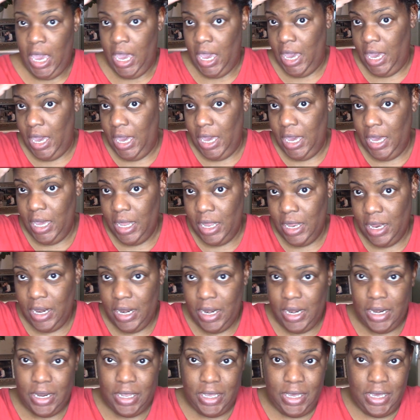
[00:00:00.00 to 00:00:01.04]

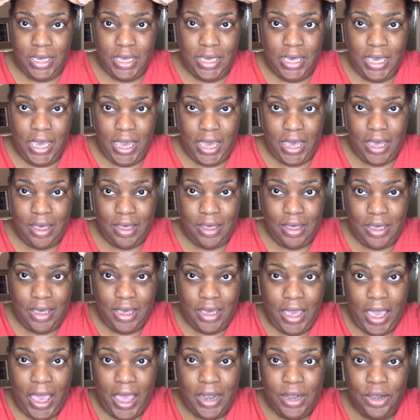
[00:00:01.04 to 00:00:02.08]
and yeah,
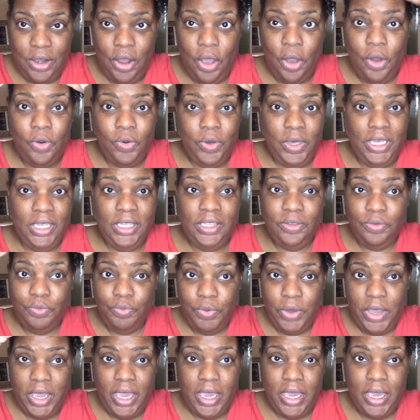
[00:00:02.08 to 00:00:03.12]
I know it's
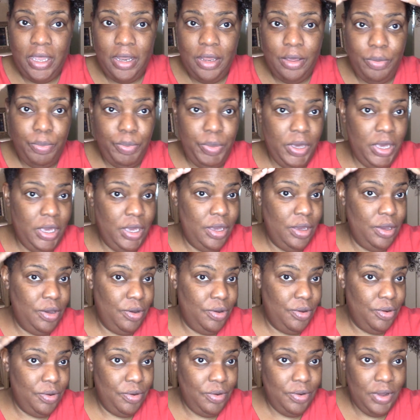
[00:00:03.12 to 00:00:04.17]
red up
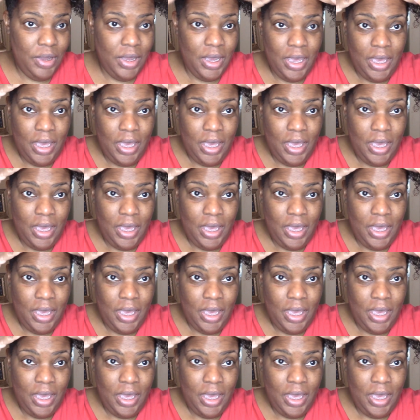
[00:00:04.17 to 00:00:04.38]
here.